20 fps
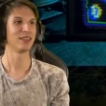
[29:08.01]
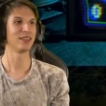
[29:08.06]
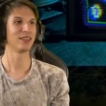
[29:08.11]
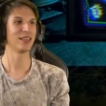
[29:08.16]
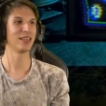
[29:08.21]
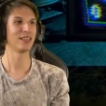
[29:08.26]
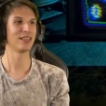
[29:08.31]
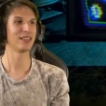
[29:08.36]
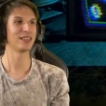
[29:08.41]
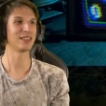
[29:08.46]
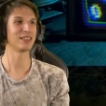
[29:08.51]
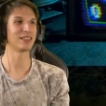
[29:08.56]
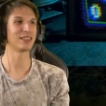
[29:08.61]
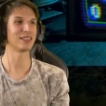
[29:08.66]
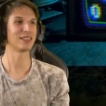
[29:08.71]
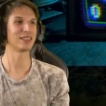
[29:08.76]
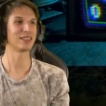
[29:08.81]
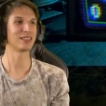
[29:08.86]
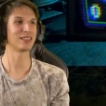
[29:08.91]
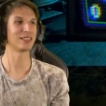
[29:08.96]
that is
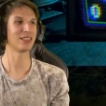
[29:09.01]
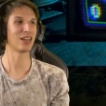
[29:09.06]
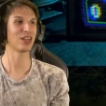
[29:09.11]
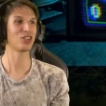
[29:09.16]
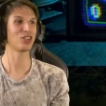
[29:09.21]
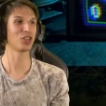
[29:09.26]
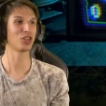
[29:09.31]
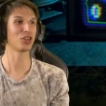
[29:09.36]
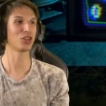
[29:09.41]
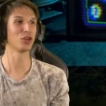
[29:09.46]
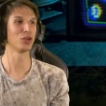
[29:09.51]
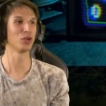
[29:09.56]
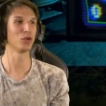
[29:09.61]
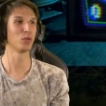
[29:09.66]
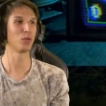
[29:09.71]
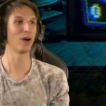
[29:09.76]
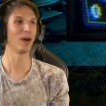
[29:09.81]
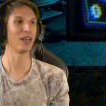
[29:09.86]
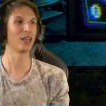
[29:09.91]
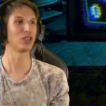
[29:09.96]
such a good
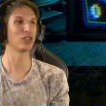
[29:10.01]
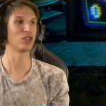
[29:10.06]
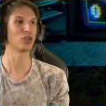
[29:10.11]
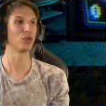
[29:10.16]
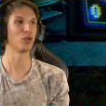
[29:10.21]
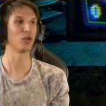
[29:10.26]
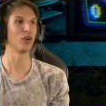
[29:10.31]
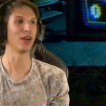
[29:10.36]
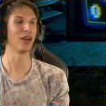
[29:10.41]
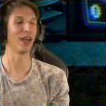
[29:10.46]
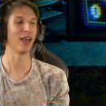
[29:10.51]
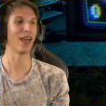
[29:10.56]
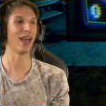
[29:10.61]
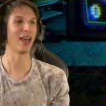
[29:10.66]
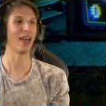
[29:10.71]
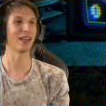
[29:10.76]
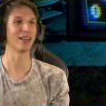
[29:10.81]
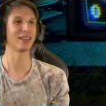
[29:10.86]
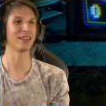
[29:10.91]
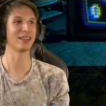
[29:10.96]
way to
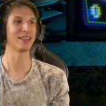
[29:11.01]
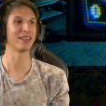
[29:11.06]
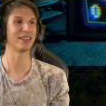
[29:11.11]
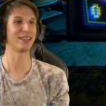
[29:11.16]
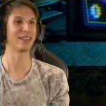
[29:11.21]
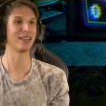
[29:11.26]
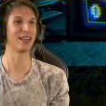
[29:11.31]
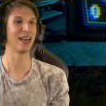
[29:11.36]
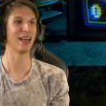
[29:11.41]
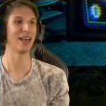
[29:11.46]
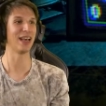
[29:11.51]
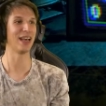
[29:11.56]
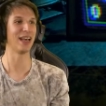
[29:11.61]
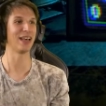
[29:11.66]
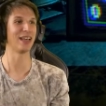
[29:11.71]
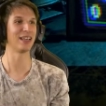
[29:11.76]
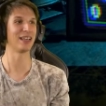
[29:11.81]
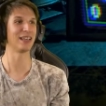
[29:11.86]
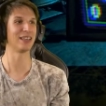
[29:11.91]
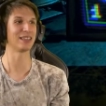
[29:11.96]

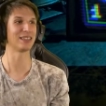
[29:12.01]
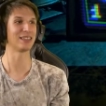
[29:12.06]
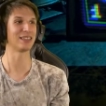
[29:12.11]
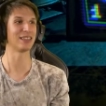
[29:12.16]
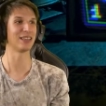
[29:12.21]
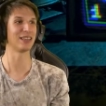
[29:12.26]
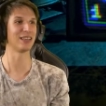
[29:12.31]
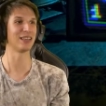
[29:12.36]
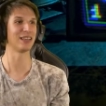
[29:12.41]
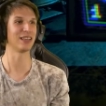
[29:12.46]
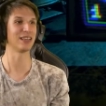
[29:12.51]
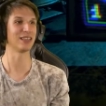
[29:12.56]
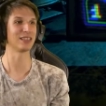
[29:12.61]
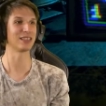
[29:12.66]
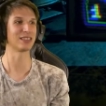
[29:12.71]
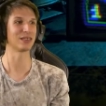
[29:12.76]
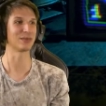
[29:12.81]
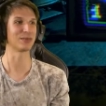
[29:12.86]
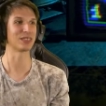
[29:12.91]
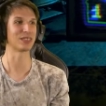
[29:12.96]
get uh,
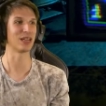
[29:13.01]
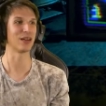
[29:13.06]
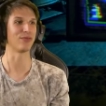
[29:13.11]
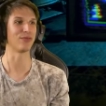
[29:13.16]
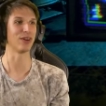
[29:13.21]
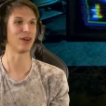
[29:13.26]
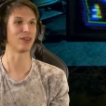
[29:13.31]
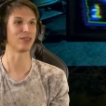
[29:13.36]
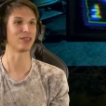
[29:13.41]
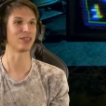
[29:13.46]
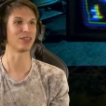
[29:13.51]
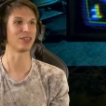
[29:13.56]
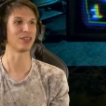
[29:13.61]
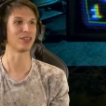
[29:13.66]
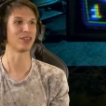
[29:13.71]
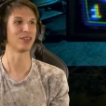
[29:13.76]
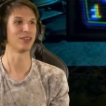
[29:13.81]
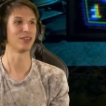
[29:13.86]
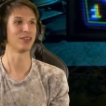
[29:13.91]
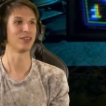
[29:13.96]
some stuff out
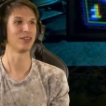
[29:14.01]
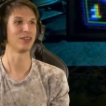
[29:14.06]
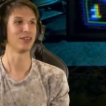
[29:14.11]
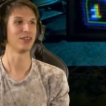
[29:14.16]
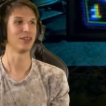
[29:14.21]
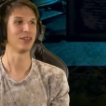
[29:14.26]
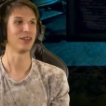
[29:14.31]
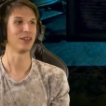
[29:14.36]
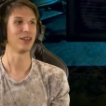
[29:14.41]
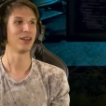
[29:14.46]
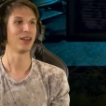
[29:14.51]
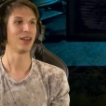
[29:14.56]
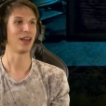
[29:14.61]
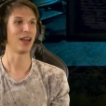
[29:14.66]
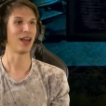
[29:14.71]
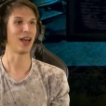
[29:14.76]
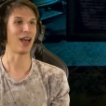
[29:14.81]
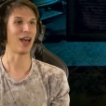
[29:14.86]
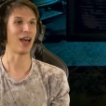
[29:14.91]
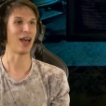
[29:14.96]
there.
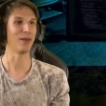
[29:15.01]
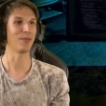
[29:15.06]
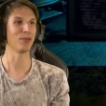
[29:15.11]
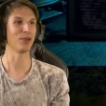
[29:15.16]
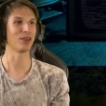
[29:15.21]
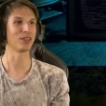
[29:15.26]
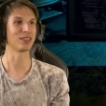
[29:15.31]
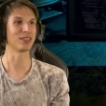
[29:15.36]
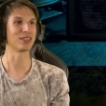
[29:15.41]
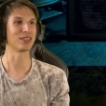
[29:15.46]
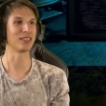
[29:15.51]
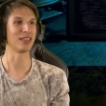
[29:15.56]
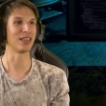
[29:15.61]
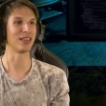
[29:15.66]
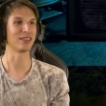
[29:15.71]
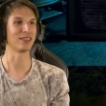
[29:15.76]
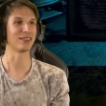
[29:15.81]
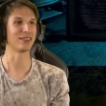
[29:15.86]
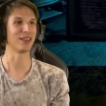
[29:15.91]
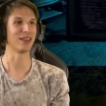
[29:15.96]
I'm gonna
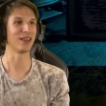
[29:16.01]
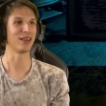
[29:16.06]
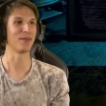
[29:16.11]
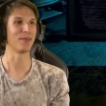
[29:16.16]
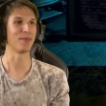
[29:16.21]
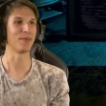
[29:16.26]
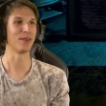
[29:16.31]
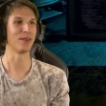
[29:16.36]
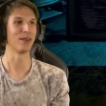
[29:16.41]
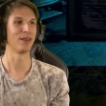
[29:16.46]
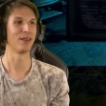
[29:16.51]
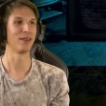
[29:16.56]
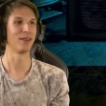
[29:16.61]
send them...